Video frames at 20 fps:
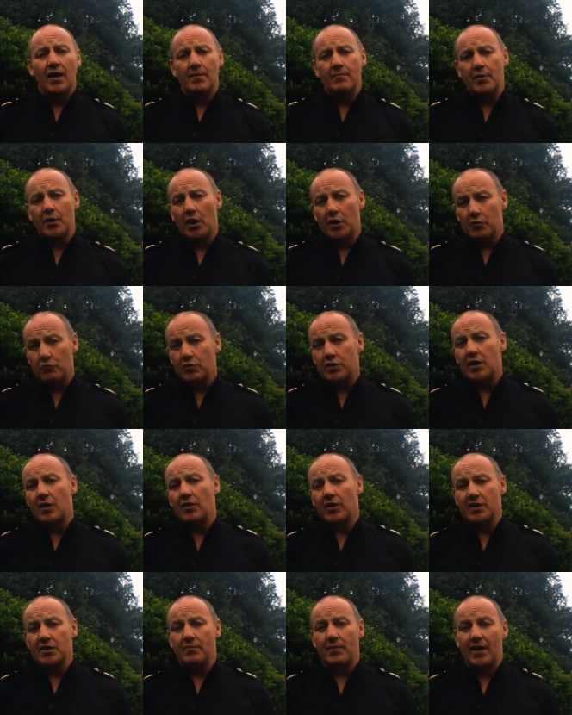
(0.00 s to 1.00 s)
Um, but I'd
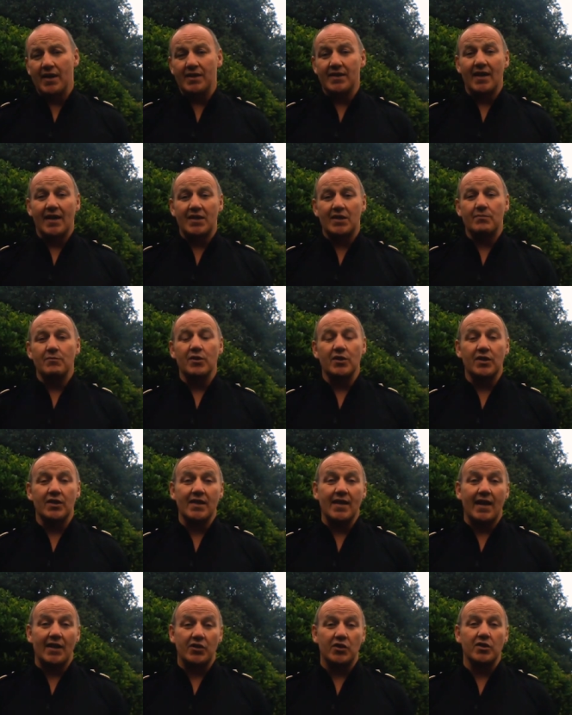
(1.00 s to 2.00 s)
also like to pay testament
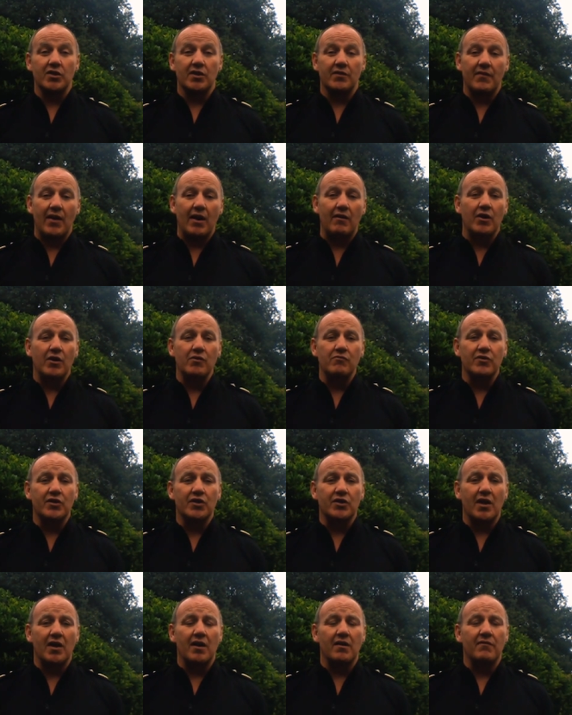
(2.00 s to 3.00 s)
to the actions of our own
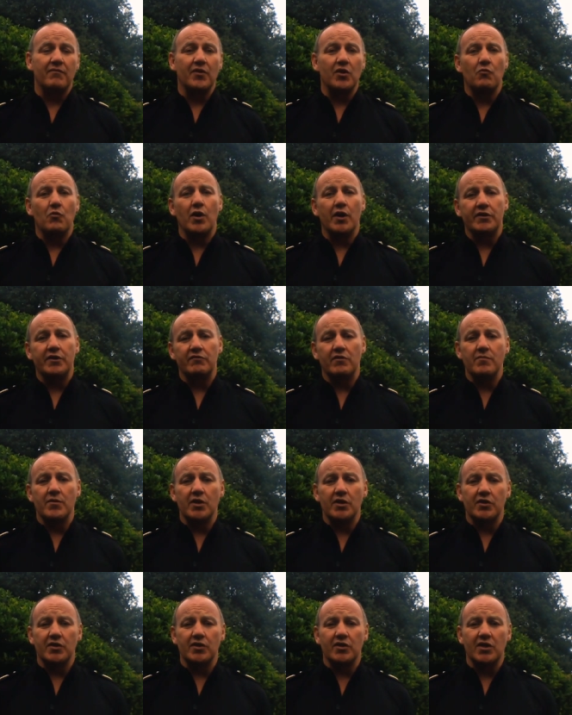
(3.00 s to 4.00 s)
staff and the wider
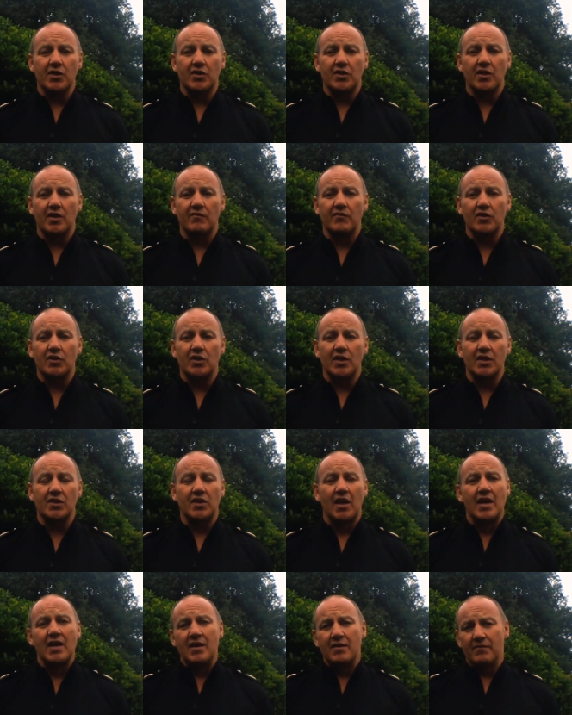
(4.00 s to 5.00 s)
emergency
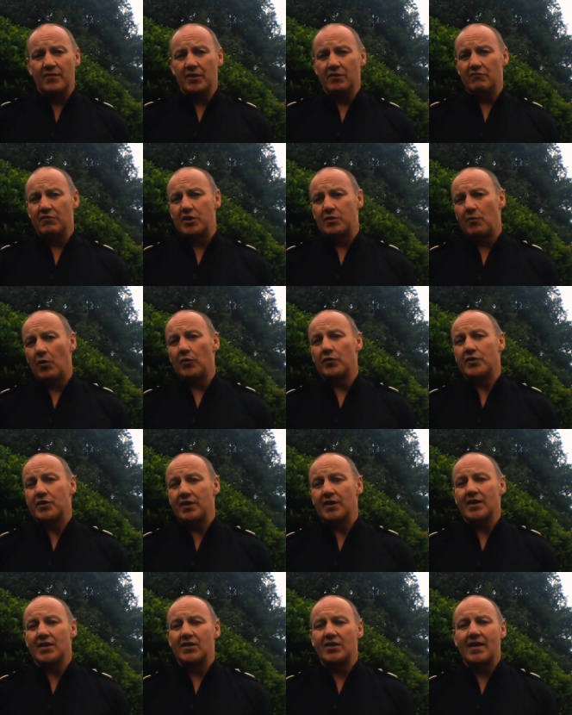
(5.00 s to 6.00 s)
services for the
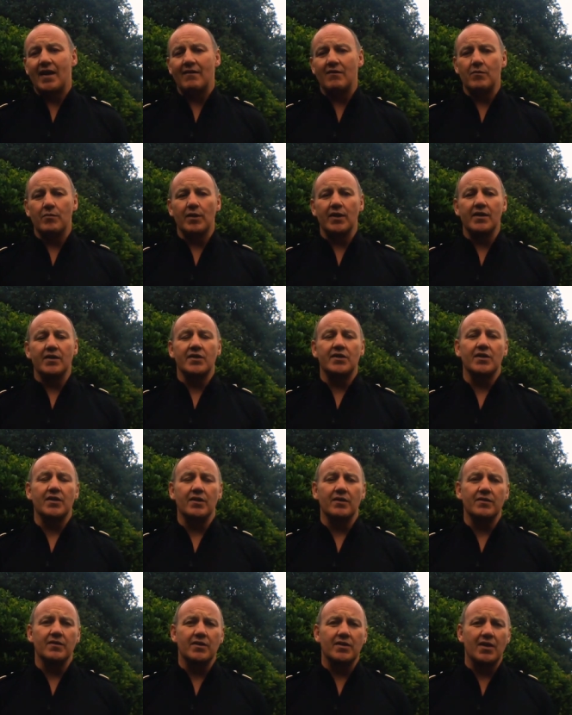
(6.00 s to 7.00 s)
response to this terrible
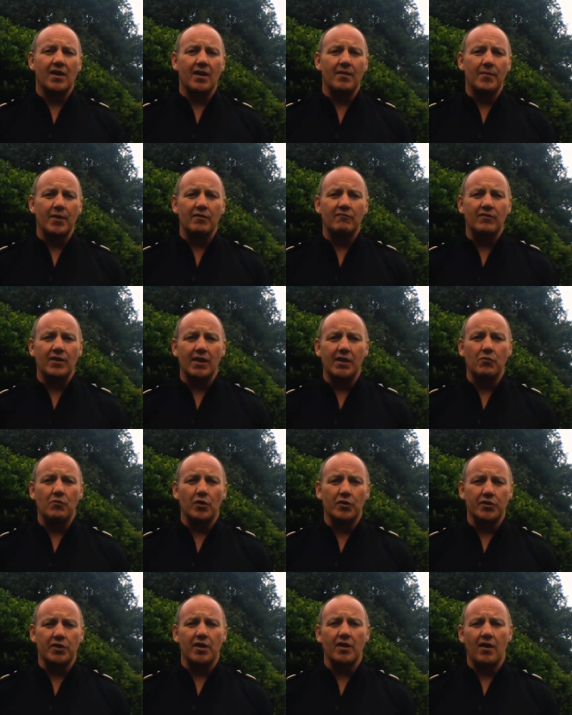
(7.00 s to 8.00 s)
incident. Um, it really
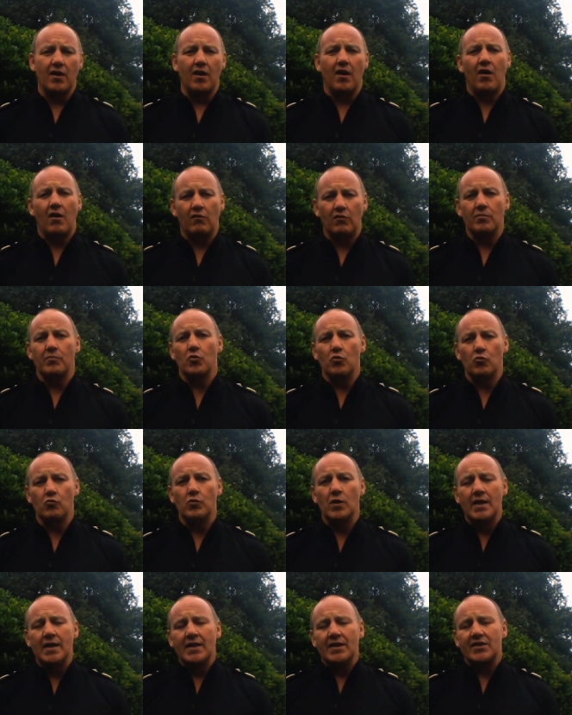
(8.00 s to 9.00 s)
was a, a,
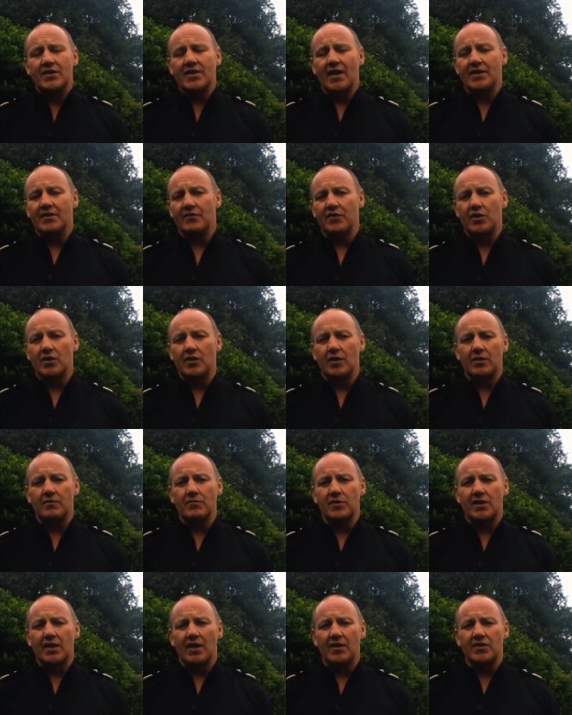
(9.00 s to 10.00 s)
horrible set of
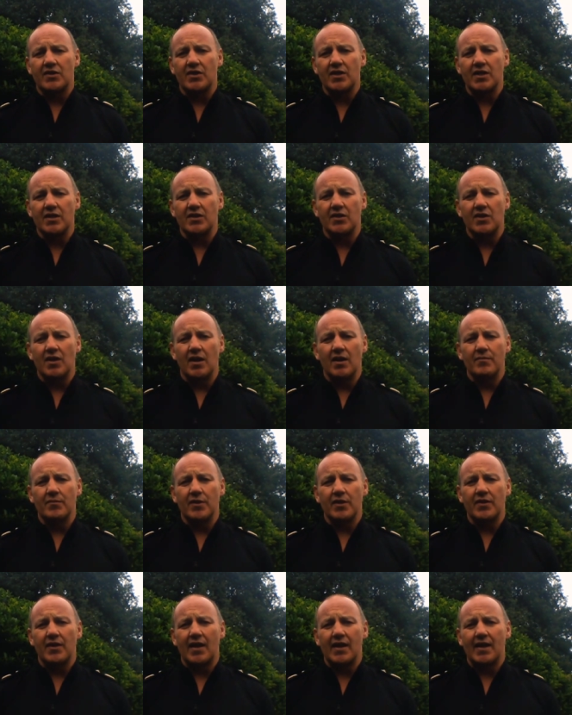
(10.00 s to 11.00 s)
circumstances
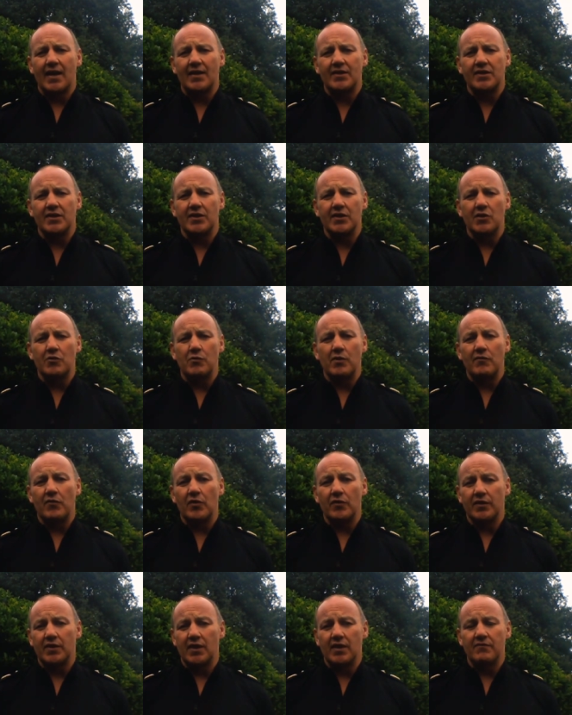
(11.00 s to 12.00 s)
um, that they had to deal
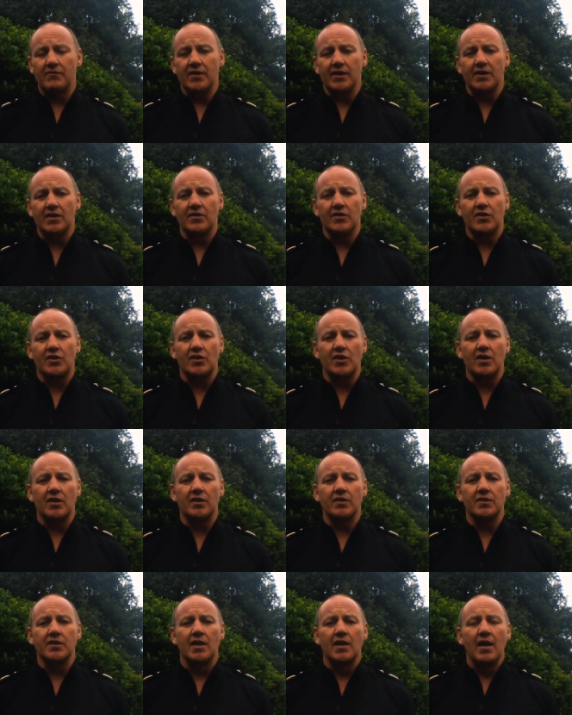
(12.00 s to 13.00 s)
with on the evening
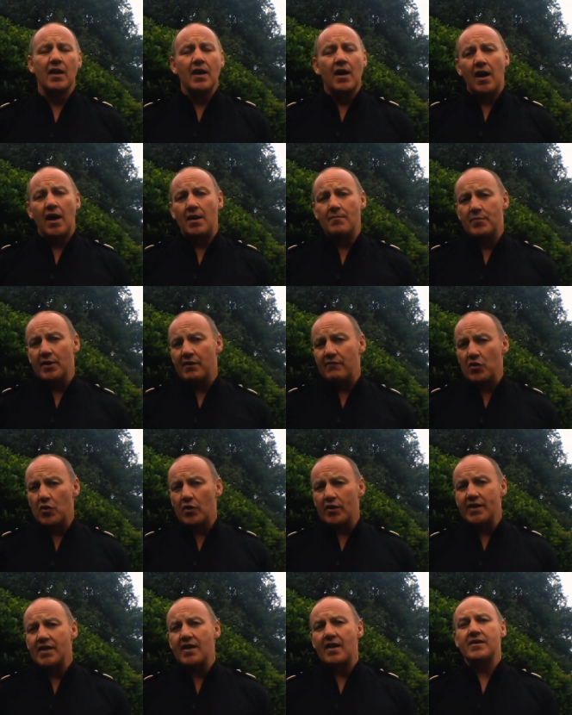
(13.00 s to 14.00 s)
concerned. Um, but if
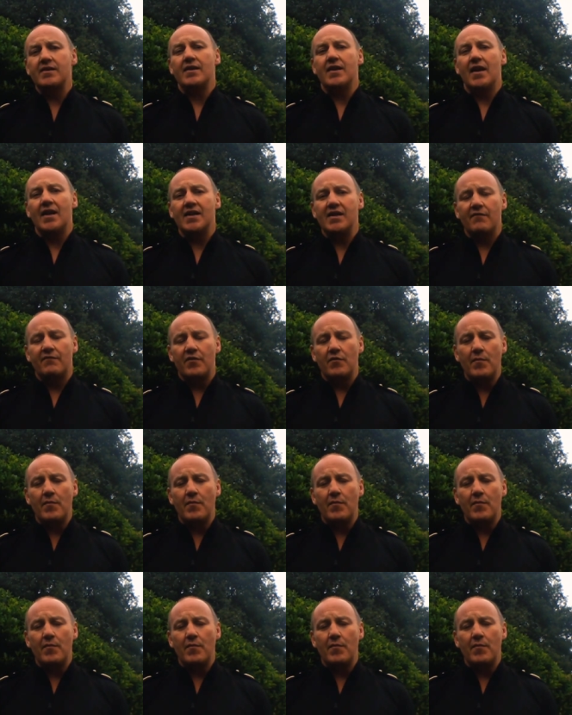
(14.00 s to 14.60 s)
you've got any, any